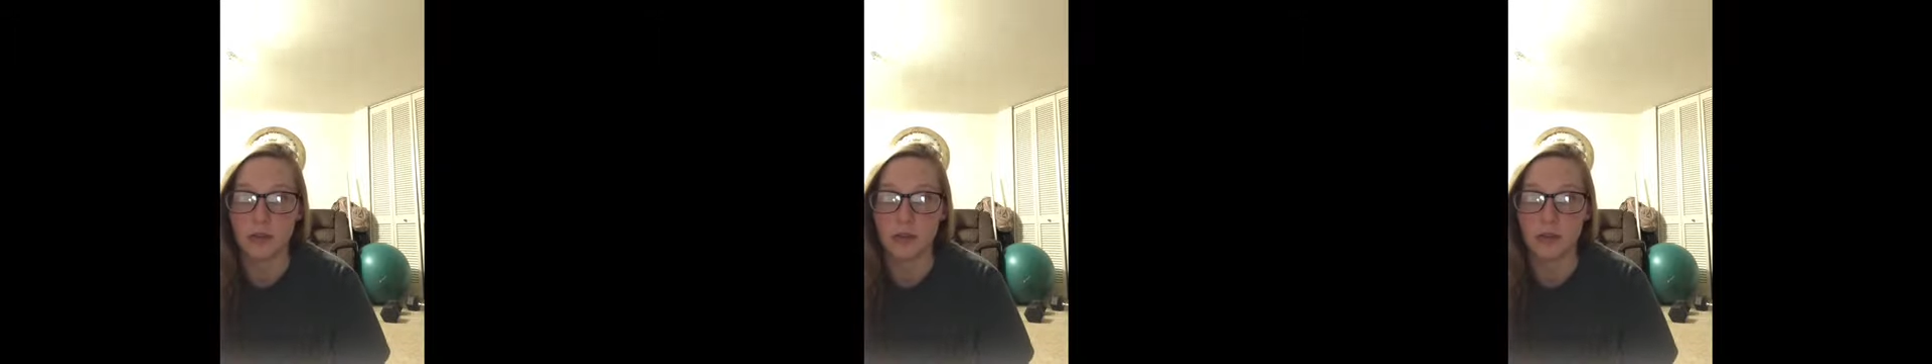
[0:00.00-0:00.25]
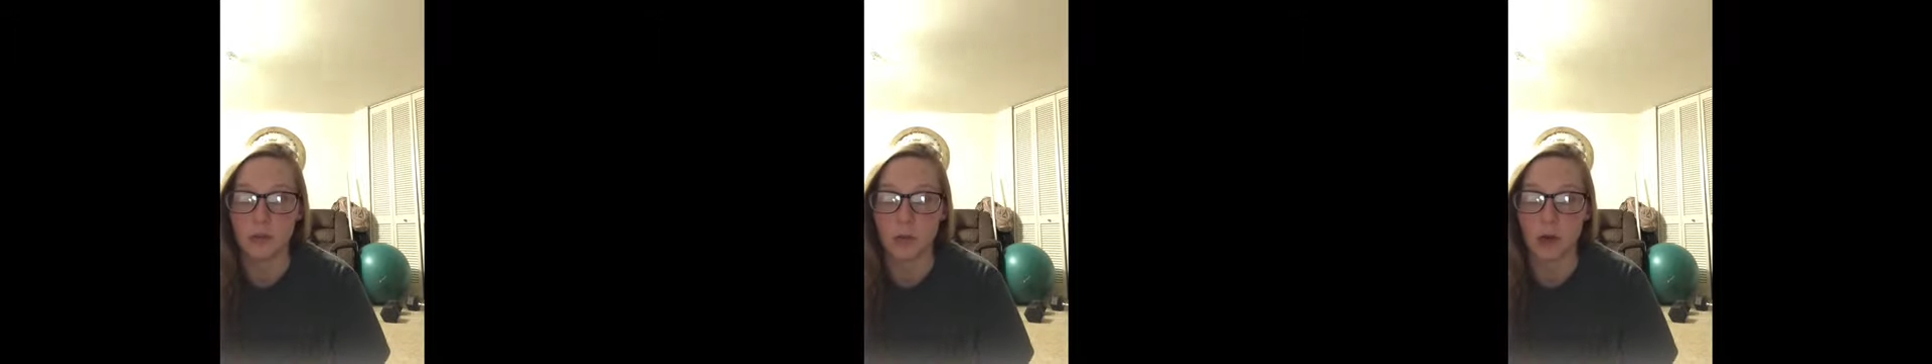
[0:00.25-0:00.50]
or
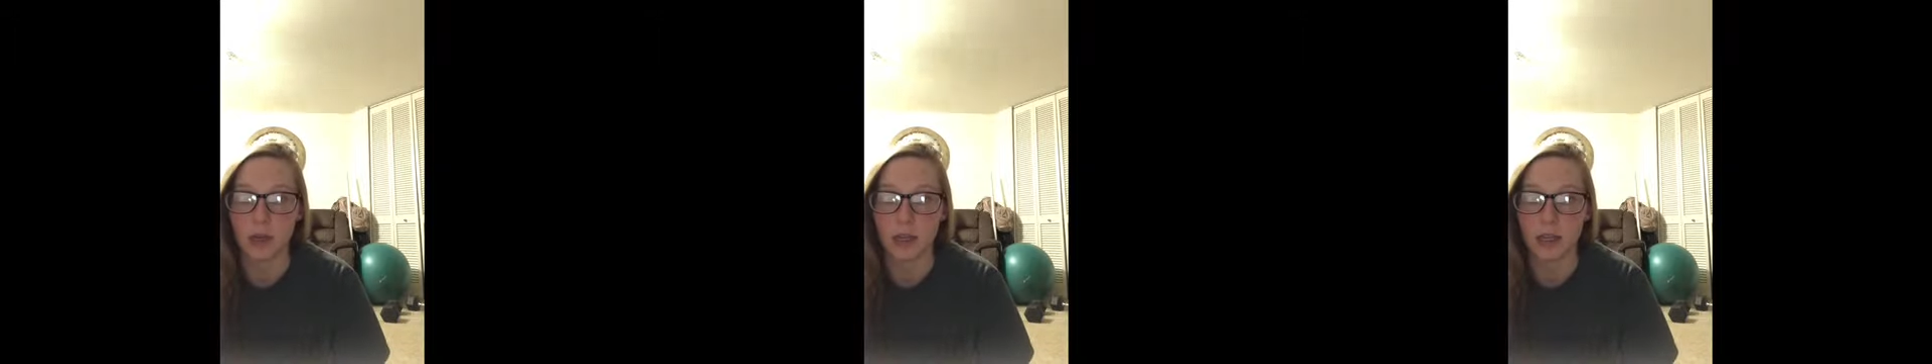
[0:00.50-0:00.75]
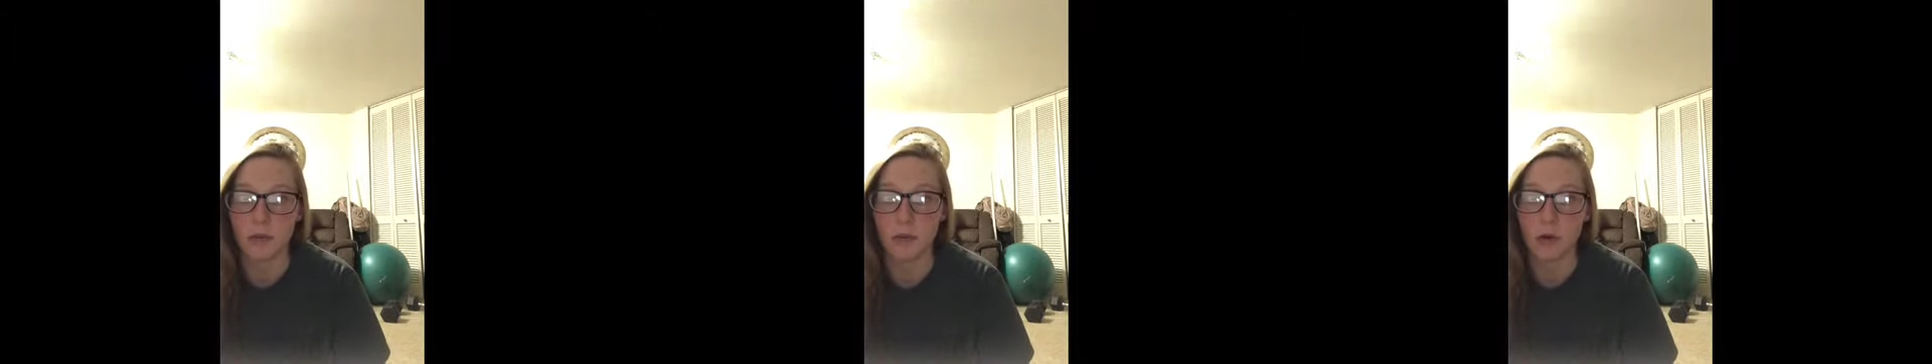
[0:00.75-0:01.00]
just
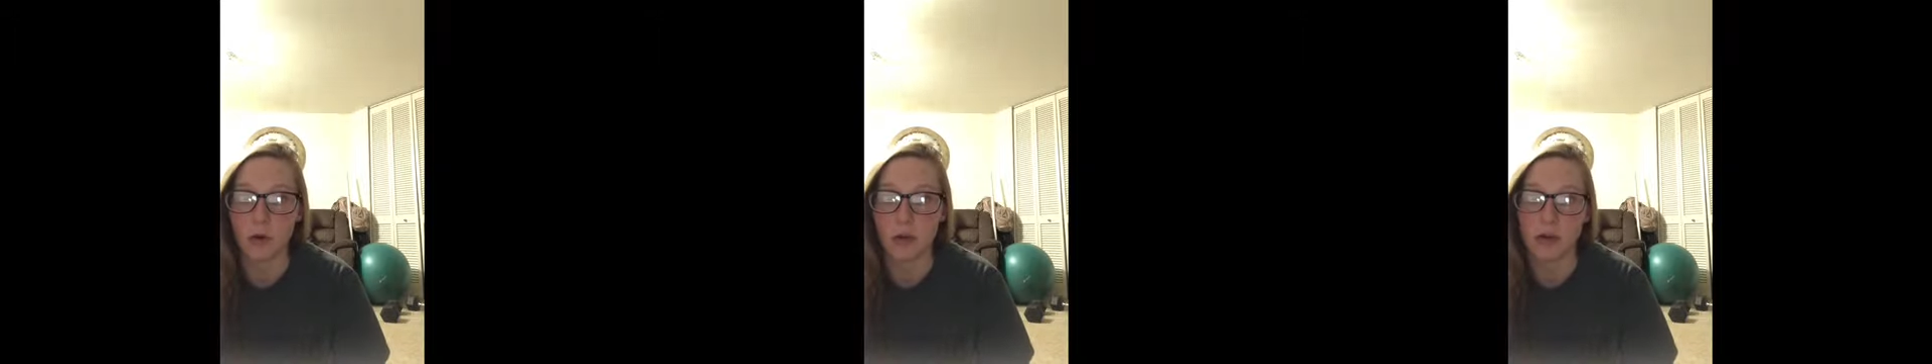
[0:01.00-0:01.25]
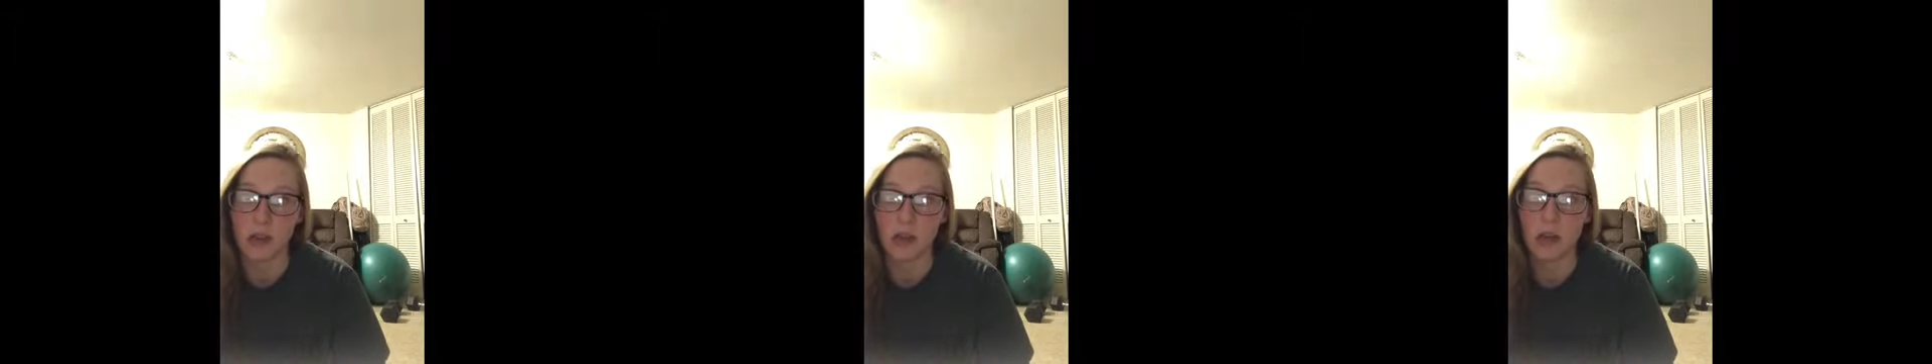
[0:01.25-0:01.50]
walking more
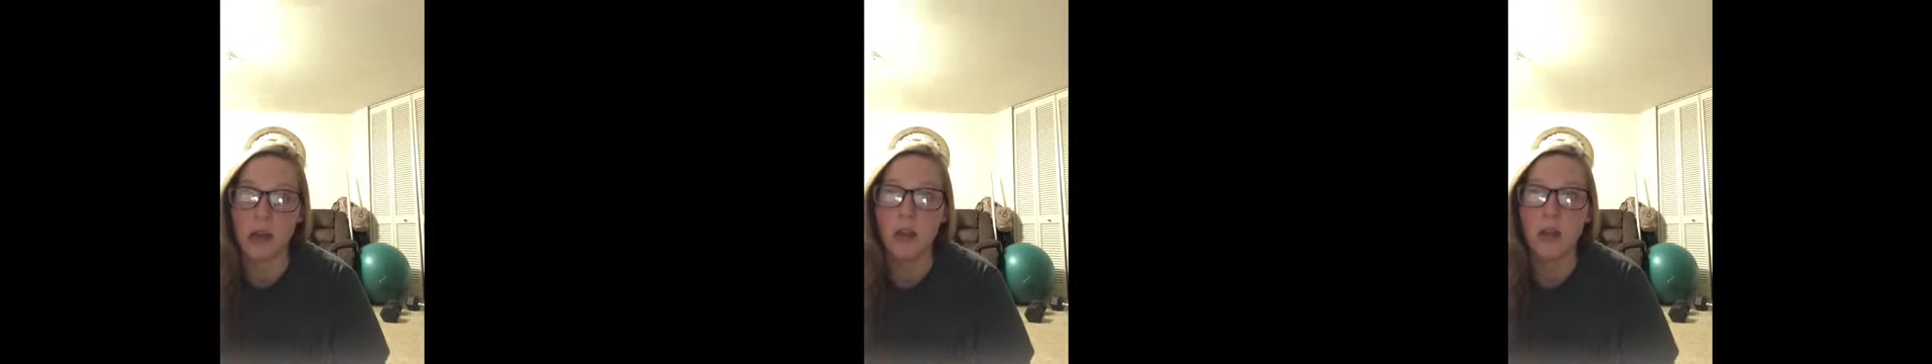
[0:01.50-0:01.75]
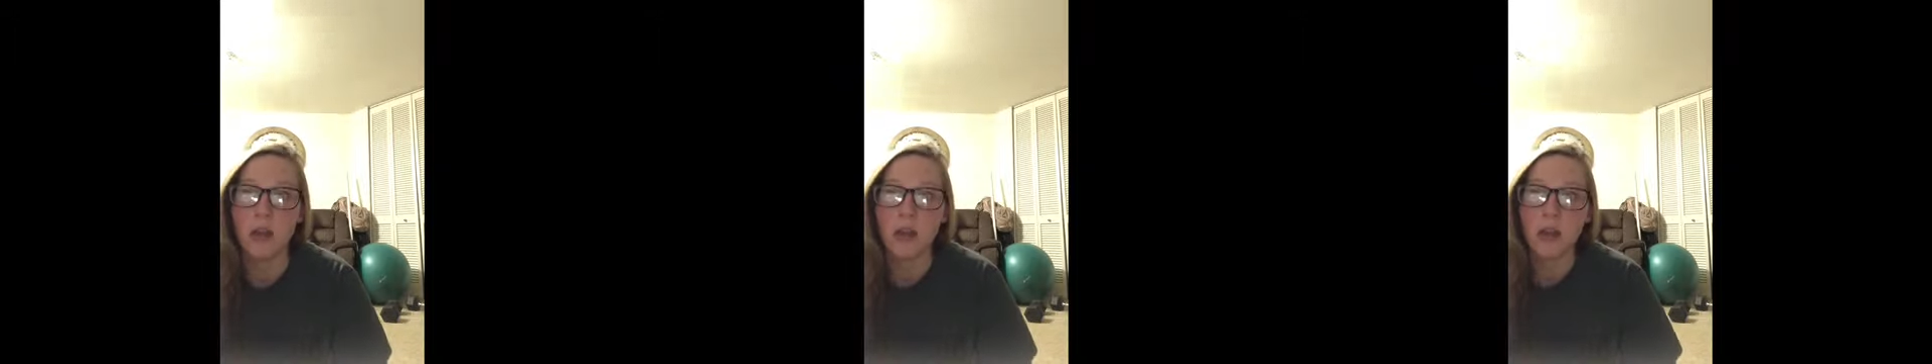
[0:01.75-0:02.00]
than
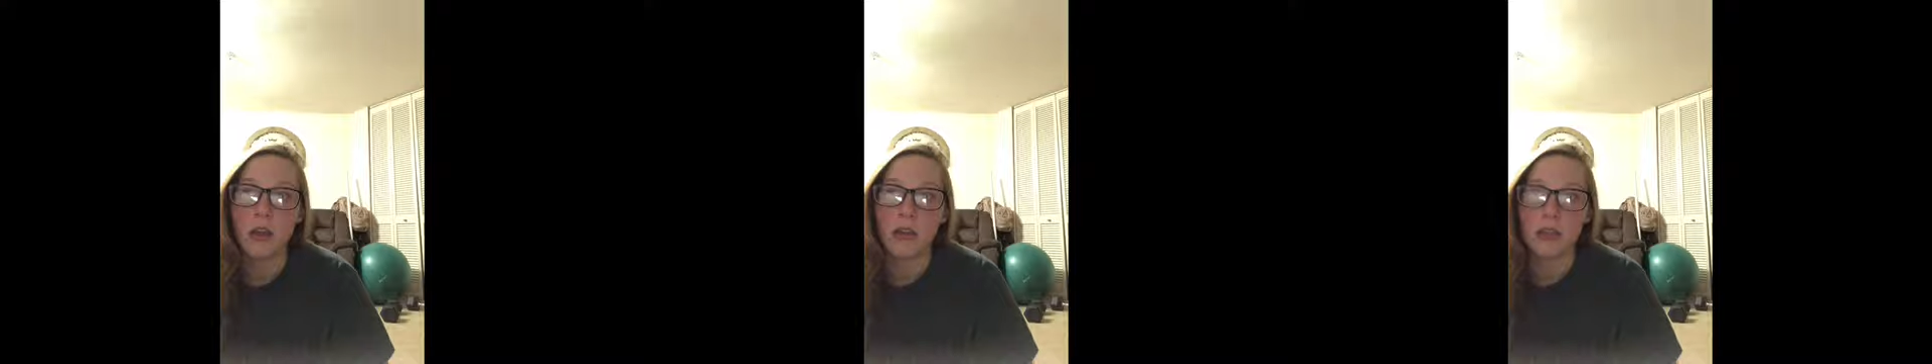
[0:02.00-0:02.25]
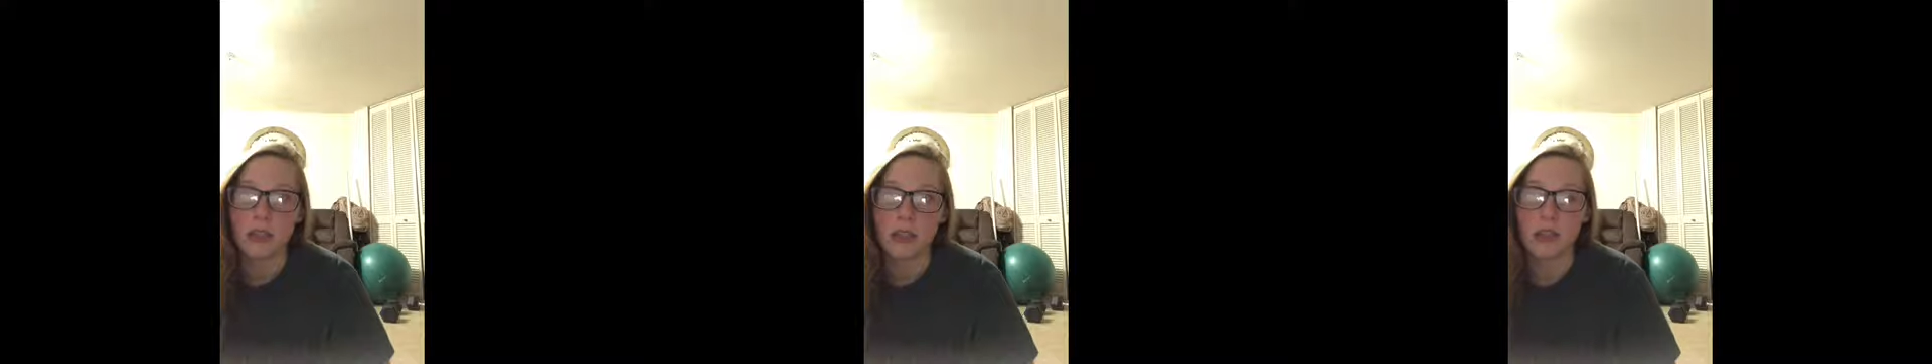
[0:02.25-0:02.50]

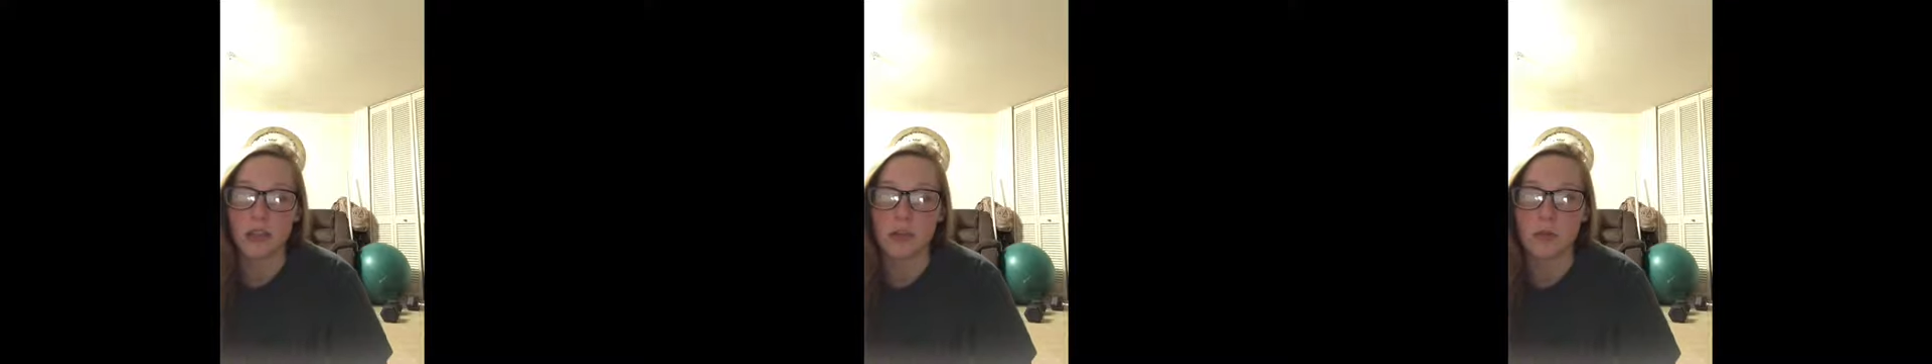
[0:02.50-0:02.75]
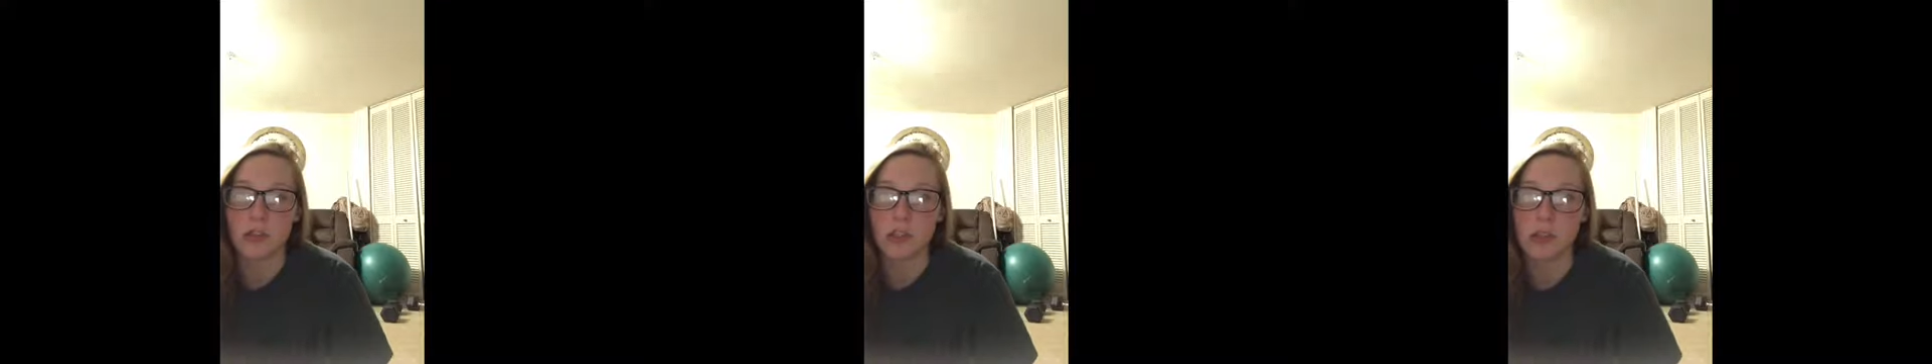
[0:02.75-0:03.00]
stationary
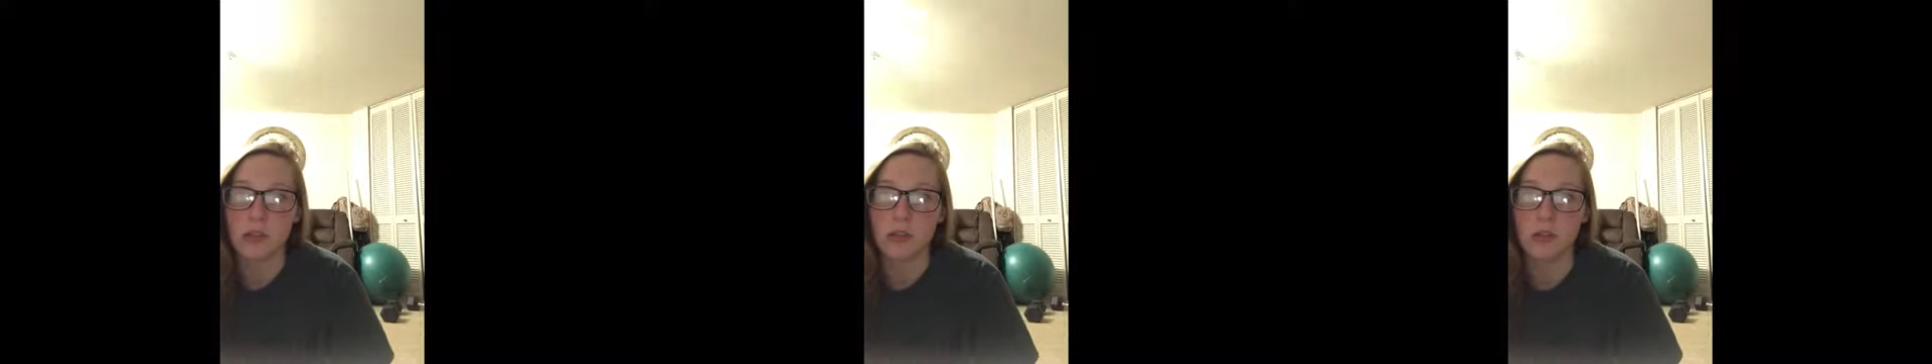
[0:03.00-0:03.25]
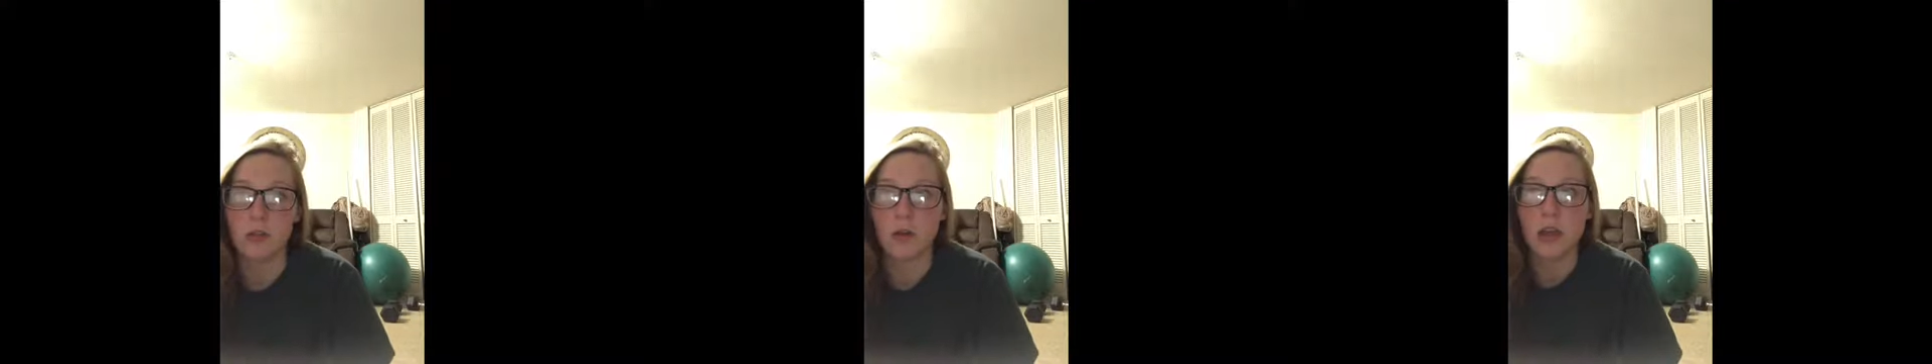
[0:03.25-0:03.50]
machines
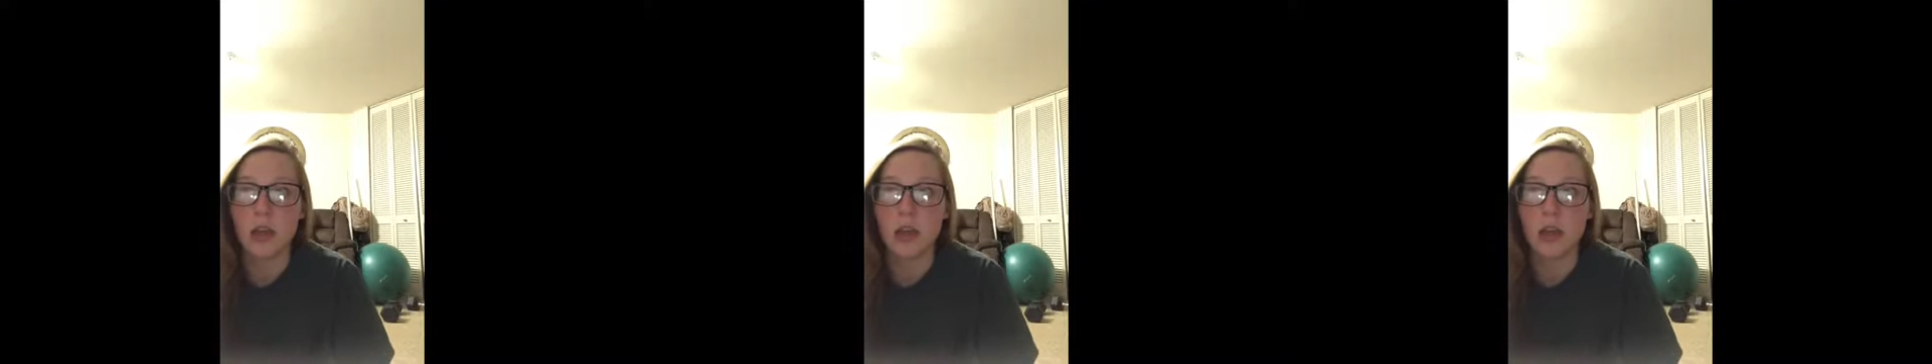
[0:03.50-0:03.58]
do.